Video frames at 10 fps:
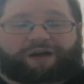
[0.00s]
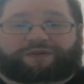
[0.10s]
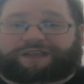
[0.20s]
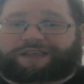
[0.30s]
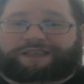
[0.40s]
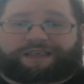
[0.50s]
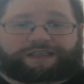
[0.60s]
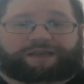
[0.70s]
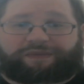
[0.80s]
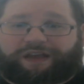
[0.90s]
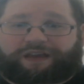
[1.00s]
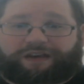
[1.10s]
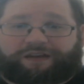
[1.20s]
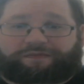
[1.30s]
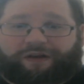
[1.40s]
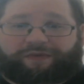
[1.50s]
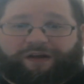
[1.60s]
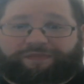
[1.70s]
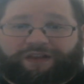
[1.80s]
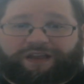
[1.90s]
I was anticipated
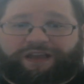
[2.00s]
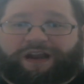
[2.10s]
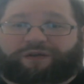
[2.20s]
about playing it.